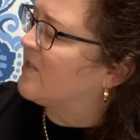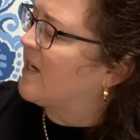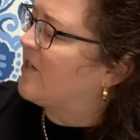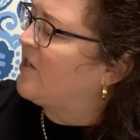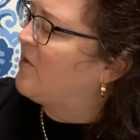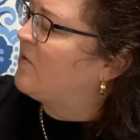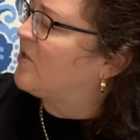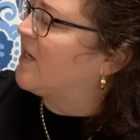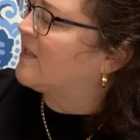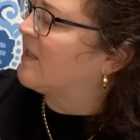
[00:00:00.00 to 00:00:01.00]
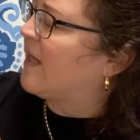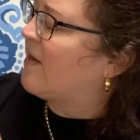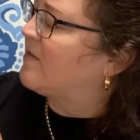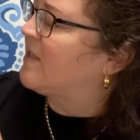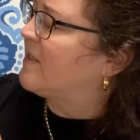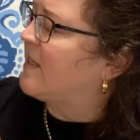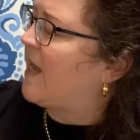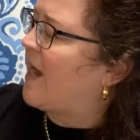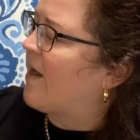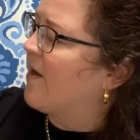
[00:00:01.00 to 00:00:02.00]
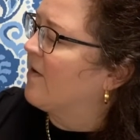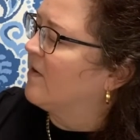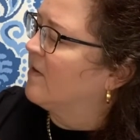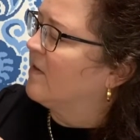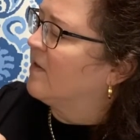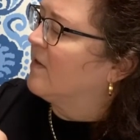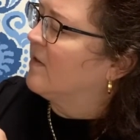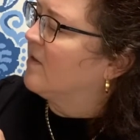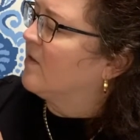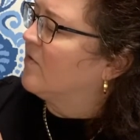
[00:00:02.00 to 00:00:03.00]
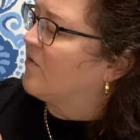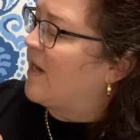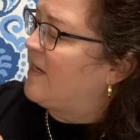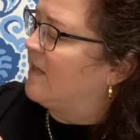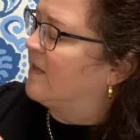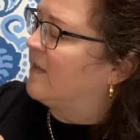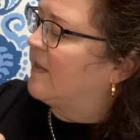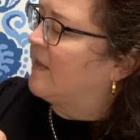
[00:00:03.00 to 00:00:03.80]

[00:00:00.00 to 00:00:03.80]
sent huge dust clouds into the air. Frightened that